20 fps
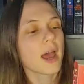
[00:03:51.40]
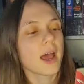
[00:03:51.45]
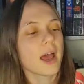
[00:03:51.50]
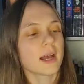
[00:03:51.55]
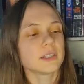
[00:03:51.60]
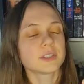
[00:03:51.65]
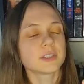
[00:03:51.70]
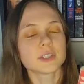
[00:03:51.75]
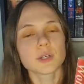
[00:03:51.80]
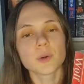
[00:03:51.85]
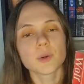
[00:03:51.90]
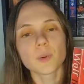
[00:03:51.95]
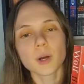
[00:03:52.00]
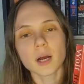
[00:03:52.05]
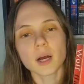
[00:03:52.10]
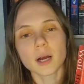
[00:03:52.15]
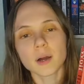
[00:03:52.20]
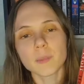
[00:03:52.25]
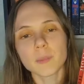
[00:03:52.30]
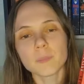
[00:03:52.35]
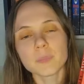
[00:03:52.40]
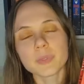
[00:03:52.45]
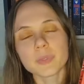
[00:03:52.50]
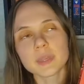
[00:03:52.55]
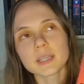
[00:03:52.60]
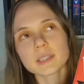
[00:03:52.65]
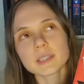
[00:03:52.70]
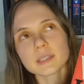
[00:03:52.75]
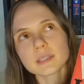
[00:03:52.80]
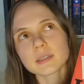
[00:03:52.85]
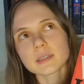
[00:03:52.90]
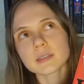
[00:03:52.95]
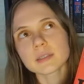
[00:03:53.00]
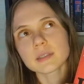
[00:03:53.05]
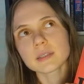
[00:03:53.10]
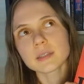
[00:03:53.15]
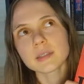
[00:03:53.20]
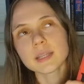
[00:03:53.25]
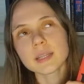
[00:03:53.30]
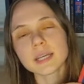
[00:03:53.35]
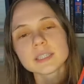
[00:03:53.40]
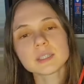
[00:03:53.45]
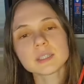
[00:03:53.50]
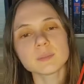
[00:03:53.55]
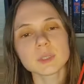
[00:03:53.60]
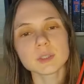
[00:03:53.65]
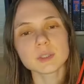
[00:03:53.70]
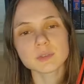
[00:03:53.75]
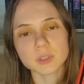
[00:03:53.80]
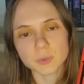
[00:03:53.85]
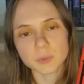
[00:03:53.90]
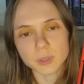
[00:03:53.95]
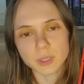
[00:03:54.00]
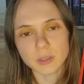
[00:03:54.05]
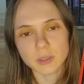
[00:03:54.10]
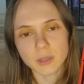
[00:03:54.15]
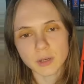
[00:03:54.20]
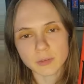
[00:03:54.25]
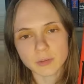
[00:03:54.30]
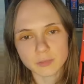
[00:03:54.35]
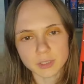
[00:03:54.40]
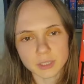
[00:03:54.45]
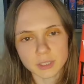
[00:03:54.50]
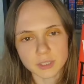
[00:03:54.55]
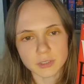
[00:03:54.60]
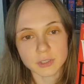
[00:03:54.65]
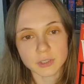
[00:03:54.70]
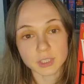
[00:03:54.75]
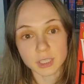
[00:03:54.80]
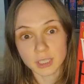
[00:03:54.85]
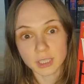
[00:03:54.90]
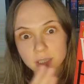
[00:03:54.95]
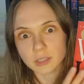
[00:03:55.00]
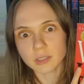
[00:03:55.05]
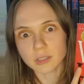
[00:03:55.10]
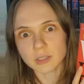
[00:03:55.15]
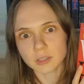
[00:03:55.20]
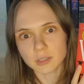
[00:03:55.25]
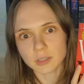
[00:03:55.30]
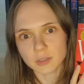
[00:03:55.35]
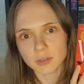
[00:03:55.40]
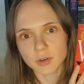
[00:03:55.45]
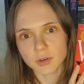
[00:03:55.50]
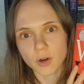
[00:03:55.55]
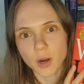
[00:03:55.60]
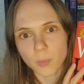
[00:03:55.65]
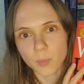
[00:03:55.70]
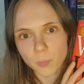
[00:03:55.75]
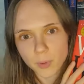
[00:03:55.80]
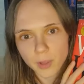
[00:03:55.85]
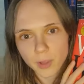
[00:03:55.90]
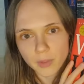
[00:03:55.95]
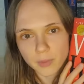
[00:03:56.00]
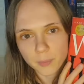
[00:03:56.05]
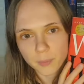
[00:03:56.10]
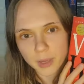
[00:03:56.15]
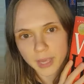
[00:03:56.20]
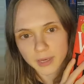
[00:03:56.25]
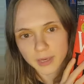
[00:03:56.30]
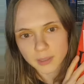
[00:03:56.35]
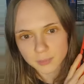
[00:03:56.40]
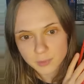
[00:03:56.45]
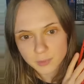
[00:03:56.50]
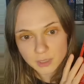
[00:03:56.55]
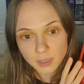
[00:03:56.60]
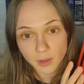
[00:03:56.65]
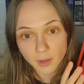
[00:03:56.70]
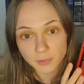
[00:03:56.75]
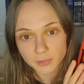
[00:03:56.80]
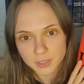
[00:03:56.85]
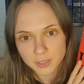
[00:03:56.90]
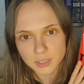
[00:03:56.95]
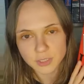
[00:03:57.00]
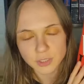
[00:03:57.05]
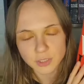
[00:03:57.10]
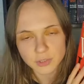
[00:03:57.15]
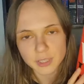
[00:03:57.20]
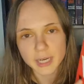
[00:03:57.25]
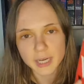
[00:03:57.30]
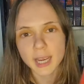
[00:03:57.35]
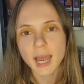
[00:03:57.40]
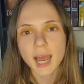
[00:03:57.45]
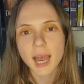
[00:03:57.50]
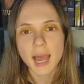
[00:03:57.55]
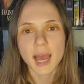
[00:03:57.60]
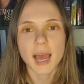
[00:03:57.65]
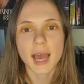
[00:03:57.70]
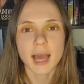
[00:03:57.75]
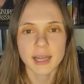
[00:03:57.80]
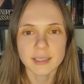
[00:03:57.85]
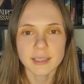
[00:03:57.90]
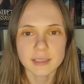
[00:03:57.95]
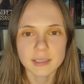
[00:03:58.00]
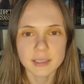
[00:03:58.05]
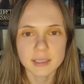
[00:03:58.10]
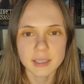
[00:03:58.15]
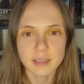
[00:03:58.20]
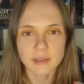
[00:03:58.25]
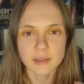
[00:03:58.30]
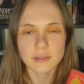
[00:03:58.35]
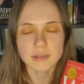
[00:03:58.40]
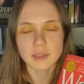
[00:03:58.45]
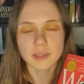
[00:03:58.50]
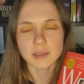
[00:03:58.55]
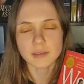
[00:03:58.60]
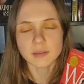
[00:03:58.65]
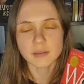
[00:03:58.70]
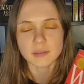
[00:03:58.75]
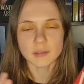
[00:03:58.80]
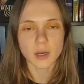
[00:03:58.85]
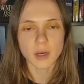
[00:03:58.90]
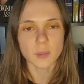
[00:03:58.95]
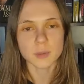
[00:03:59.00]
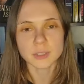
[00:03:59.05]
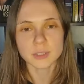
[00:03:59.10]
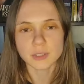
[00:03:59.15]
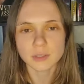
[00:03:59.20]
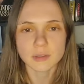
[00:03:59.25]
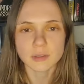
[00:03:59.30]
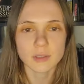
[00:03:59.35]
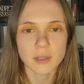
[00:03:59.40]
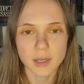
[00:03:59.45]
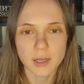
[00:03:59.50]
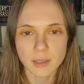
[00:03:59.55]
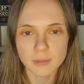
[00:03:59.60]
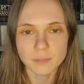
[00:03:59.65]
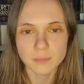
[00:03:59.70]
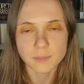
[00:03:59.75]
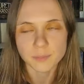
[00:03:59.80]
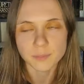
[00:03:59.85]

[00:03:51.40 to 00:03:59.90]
And so um, this led to me doing a lot of research into Cromwell, the man himself, in history. And uh, the, Thomas, uh,